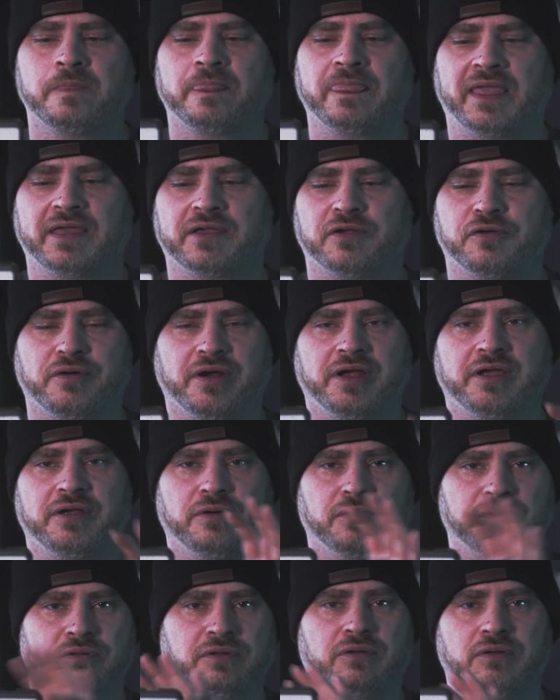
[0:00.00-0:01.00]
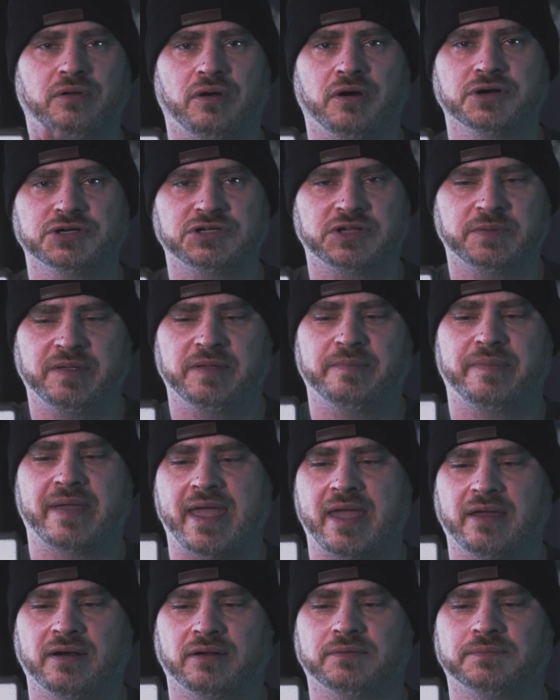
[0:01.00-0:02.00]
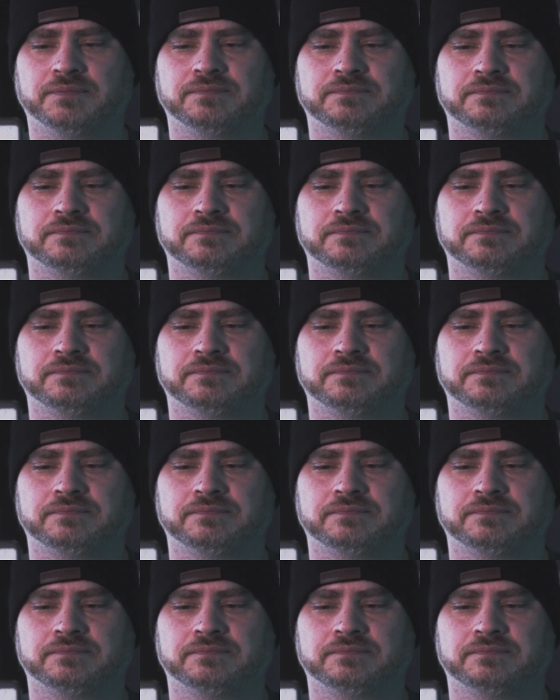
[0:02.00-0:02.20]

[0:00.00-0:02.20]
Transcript: and create your own little RGB panel.